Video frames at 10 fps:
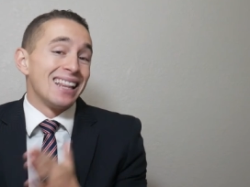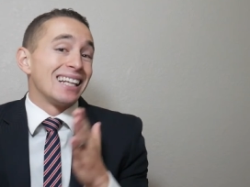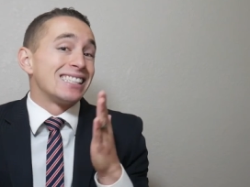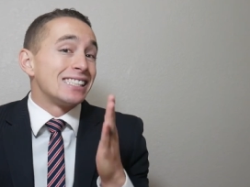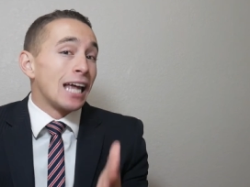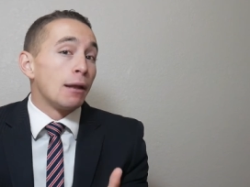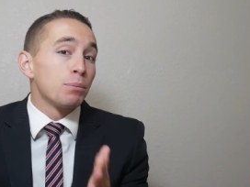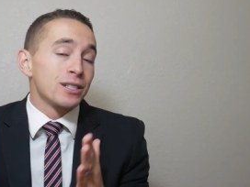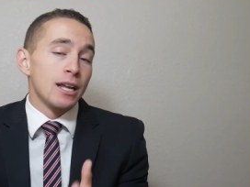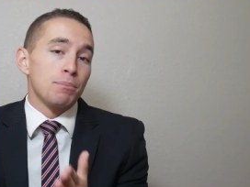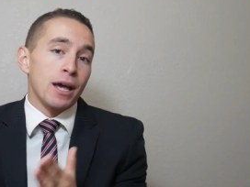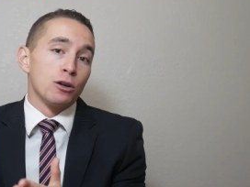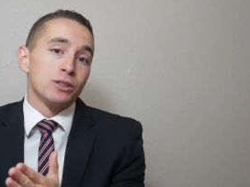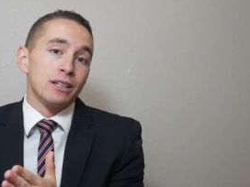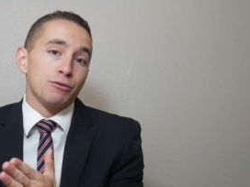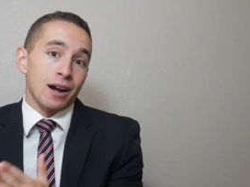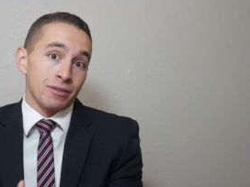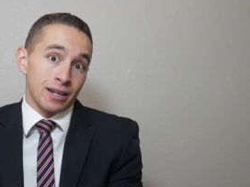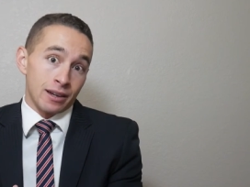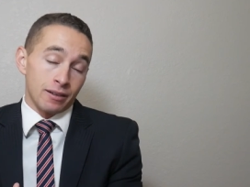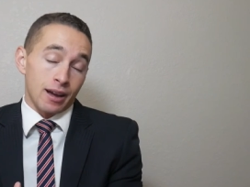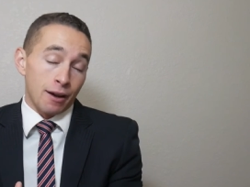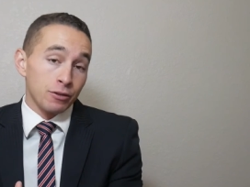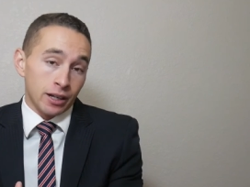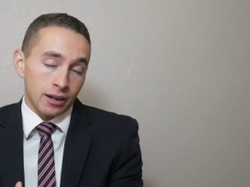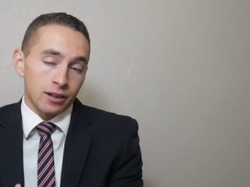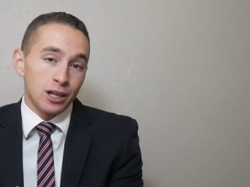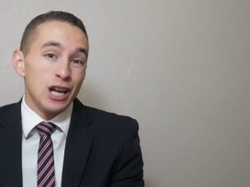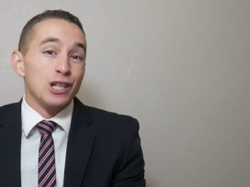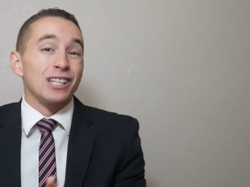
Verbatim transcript: that's a 10% penalty for every year, every year.